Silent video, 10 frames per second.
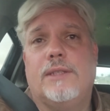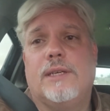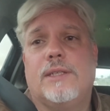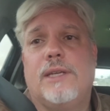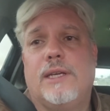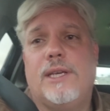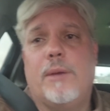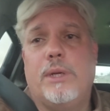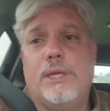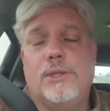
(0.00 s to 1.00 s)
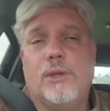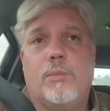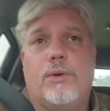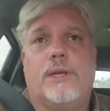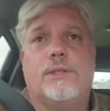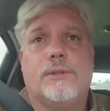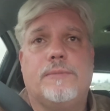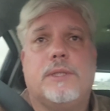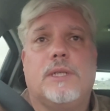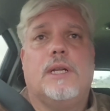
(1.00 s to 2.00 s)
It's actually a Japanese
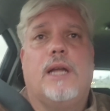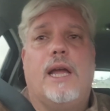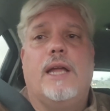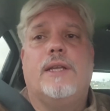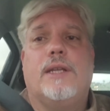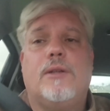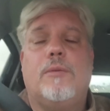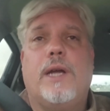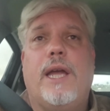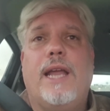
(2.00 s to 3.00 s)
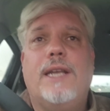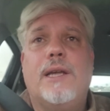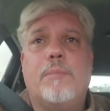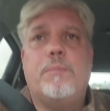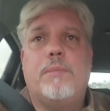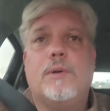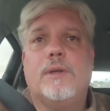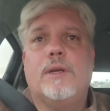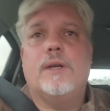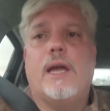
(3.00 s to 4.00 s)
operation, and it'll end up
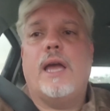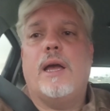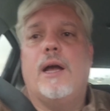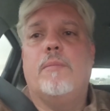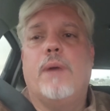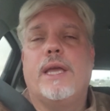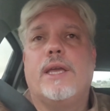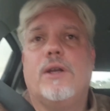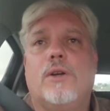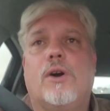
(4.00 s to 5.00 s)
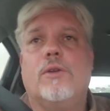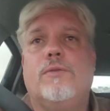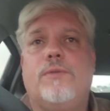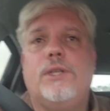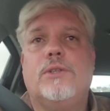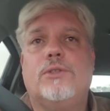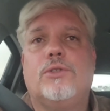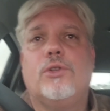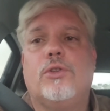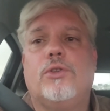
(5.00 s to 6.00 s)
making
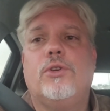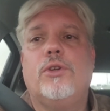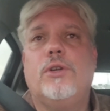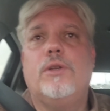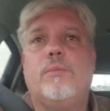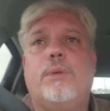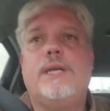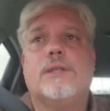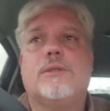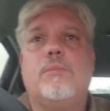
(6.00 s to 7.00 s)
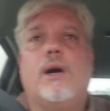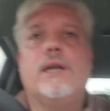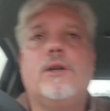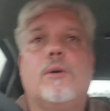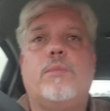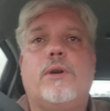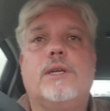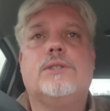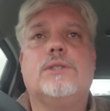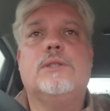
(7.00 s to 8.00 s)
GoldFields the third biggest mining
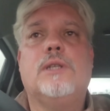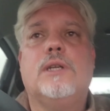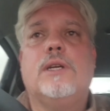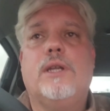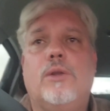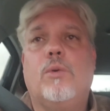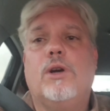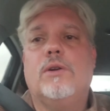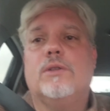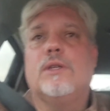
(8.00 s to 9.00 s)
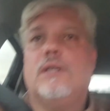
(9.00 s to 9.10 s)
operation in the world.